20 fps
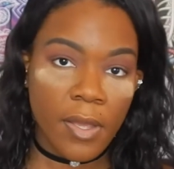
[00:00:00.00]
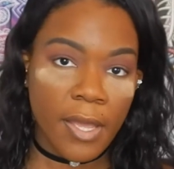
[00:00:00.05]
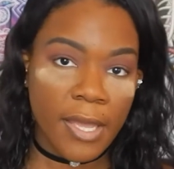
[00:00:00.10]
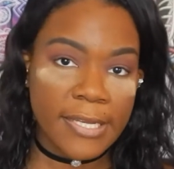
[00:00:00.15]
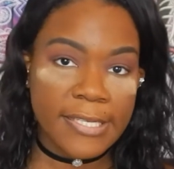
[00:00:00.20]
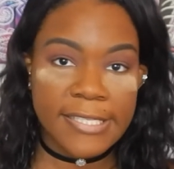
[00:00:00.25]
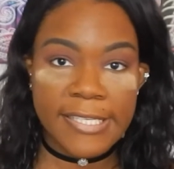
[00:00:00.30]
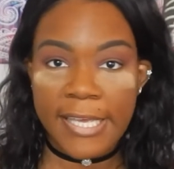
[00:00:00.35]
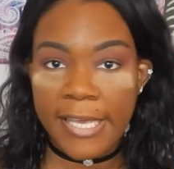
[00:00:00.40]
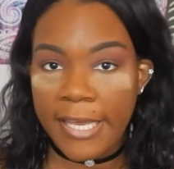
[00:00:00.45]

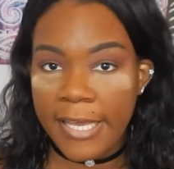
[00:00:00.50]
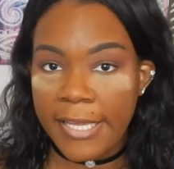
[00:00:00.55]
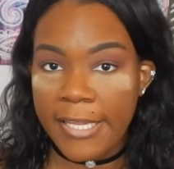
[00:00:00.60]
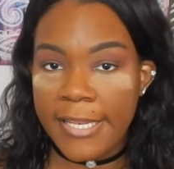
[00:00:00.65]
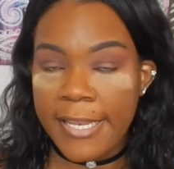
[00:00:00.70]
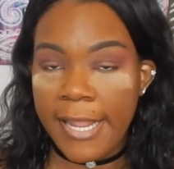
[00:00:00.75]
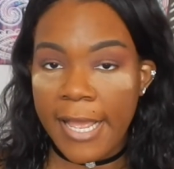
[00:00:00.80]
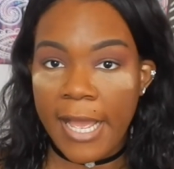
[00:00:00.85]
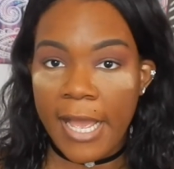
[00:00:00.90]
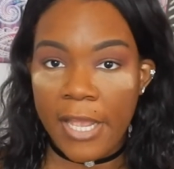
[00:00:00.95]

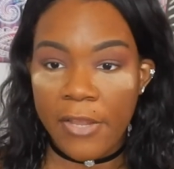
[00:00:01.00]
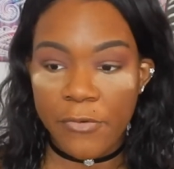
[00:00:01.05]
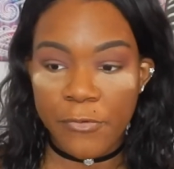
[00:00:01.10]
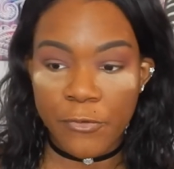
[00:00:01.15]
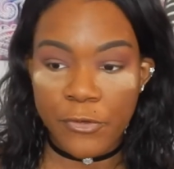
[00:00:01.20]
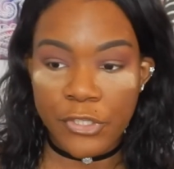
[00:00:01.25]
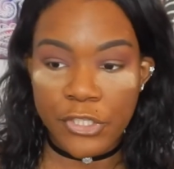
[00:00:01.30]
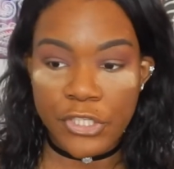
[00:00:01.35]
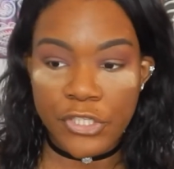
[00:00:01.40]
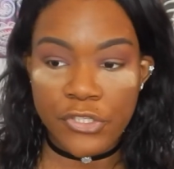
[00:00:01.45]
Again, I
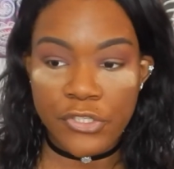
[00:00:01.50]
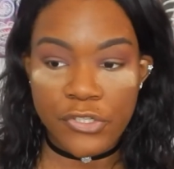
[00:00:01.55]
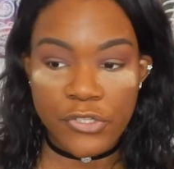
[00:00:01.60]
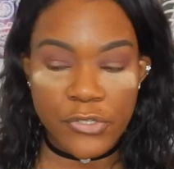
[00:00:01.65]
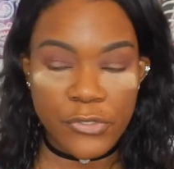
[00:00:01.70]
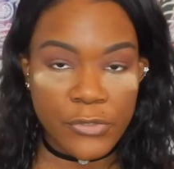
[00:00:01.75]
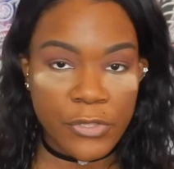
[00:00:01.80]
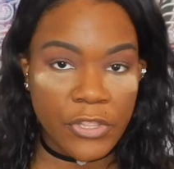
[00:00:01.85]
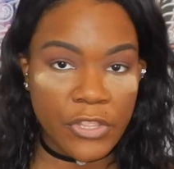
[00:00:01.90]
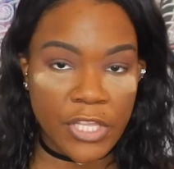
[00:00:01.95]
really
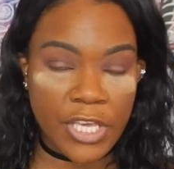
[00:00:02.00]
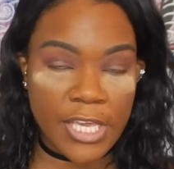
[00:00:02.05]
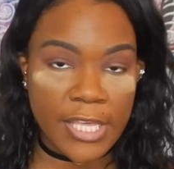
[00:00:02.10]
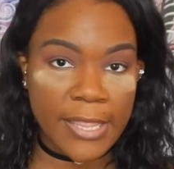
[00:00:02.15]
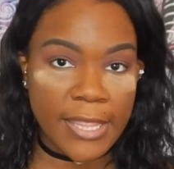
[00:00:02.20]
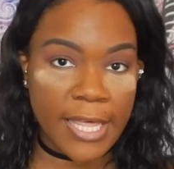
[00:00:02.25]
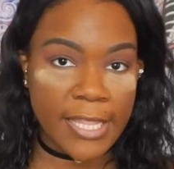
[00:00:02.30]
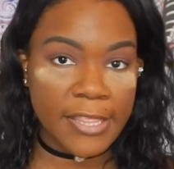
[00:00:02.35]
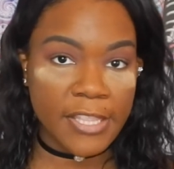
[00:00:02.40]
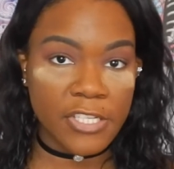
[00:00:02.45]
do
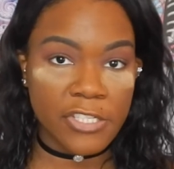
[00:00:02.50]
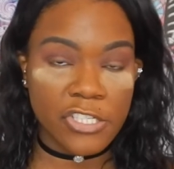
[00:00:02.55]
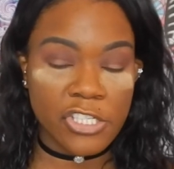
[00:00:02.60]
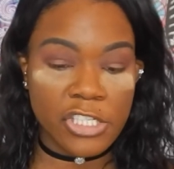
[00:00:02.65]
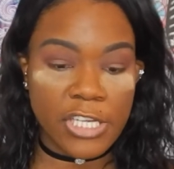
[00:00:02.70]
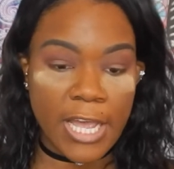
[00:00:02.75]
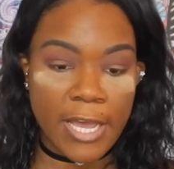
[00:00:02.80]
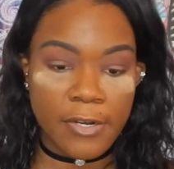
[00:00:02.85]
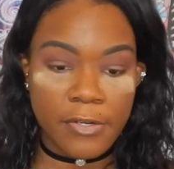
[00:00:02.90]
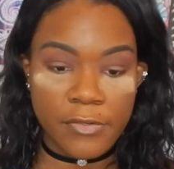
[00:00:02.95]
think that these
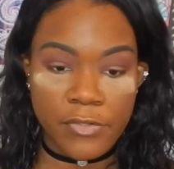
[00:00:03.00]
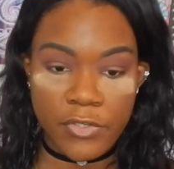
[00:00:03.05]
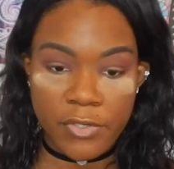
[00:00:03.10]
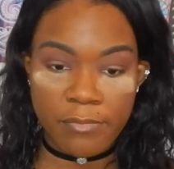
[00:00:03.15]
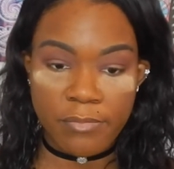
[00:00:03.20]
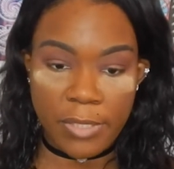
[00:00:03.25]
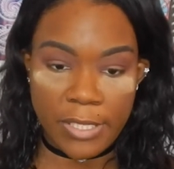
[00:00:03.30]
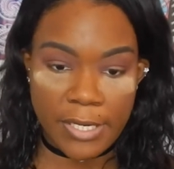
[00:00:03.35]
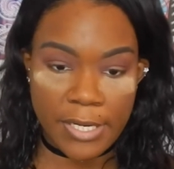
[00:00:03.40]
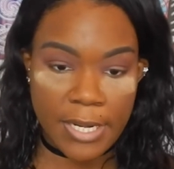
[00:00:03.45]
shadows are
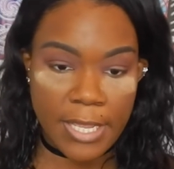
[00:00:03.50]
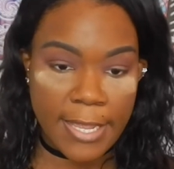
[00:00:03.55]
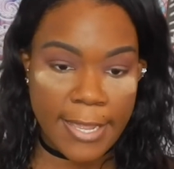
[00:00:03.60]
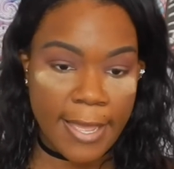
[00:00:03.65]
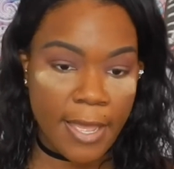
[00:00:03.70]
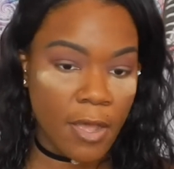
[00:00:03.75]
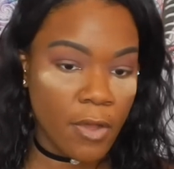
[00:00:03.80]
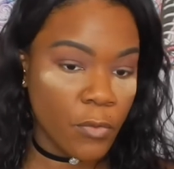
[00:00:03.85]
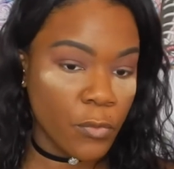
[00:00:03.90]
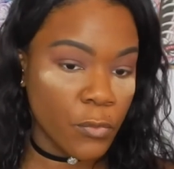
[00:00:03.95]
blending
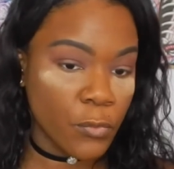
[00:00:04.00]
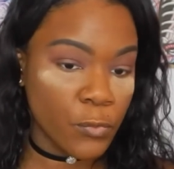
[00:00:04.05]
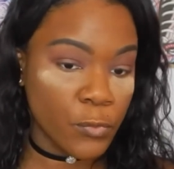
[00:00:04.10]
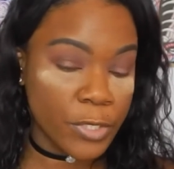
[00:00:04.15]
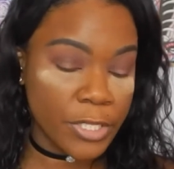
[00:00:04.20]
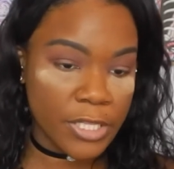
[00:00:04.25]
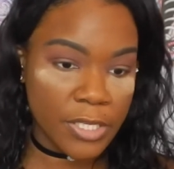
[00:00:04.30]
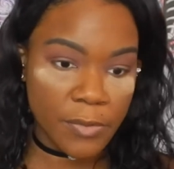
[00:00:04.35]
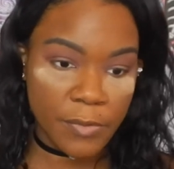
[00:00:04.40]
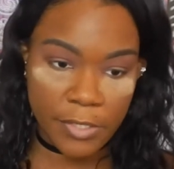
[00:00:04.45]
out
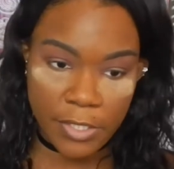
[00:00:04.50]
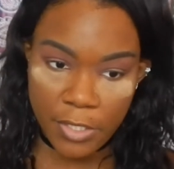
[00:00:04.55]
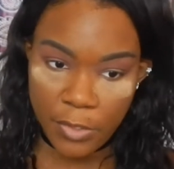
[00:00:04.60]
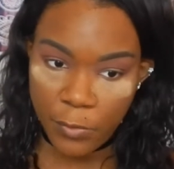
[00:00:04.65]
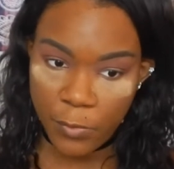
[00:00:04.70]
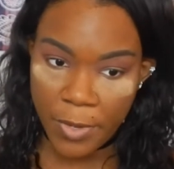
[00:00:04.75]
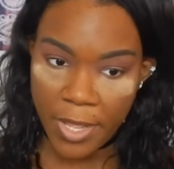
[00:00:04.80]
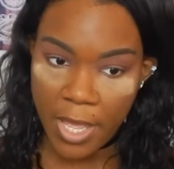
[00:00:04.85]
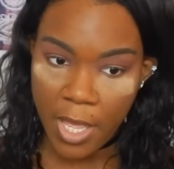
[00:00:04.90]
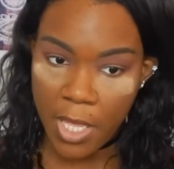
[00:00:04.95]
really, really
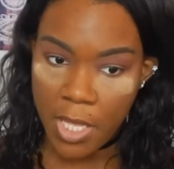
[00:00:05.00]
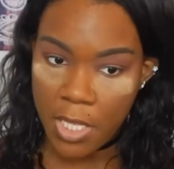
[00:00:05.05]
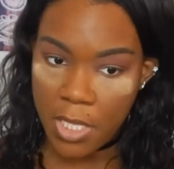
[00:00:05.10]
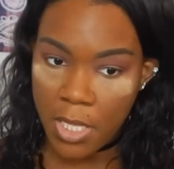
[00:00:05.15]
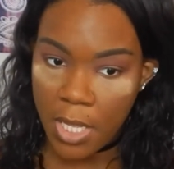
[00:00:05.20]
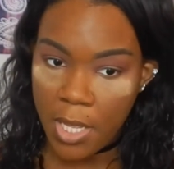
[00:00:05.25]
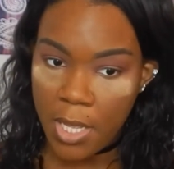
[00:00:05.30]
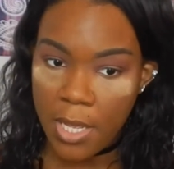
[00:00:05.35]
well.